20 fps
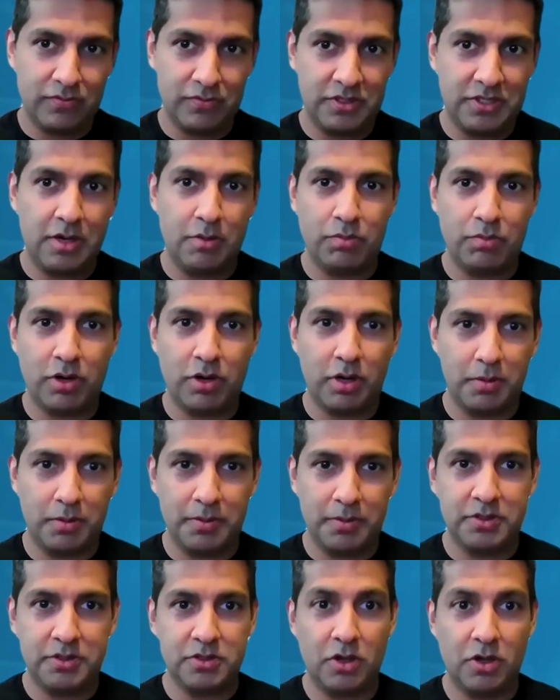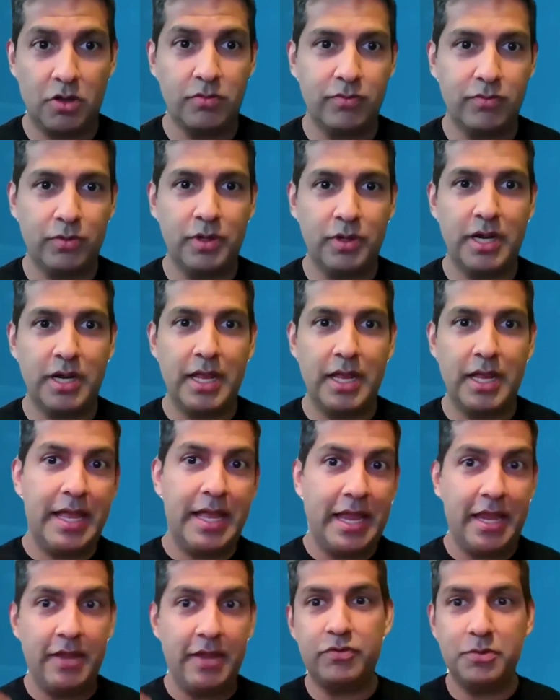see a problem and solve for it
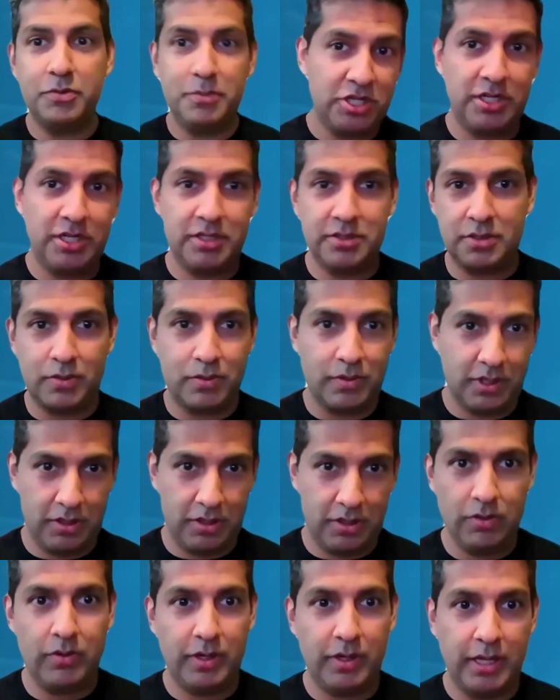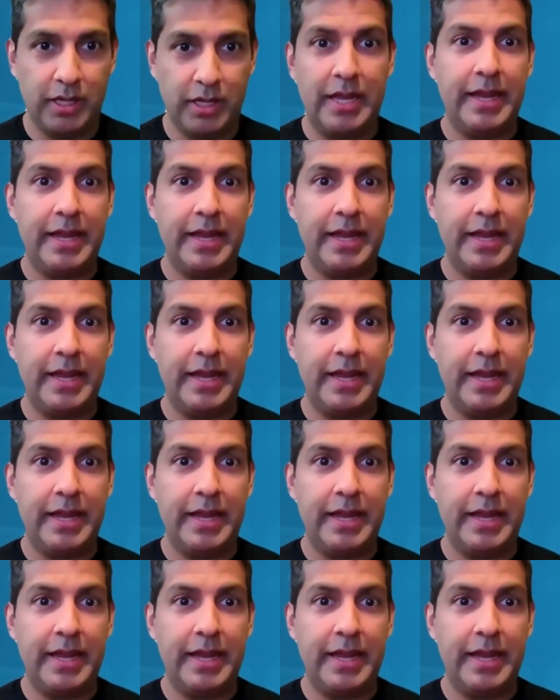if the machine's already going.